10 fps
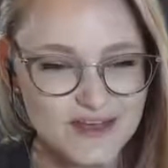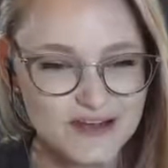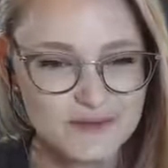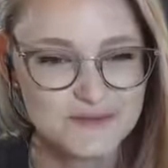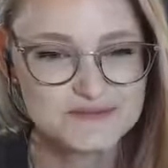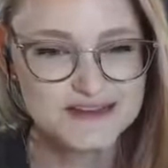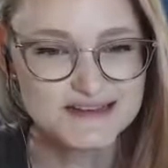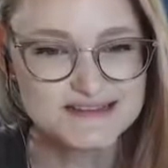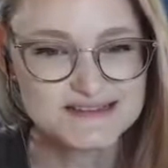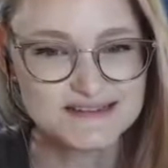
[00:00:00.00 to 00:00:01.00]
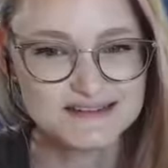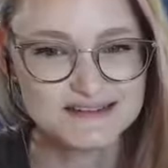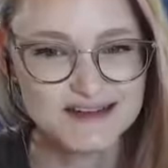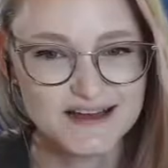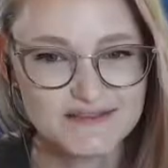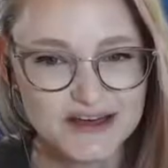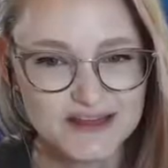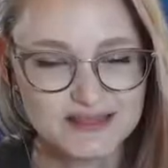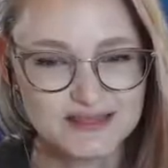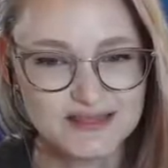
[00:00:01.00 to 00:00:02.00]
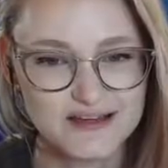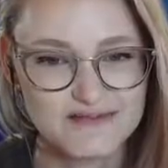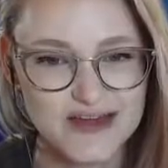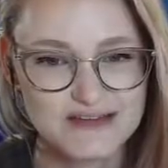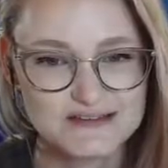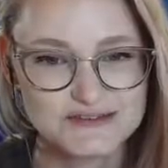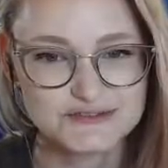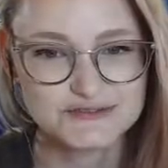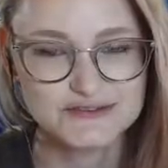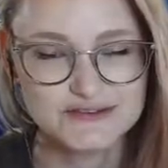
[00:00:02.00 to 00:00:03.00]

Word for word: Okay, Whimsicott's still alive. I love that too.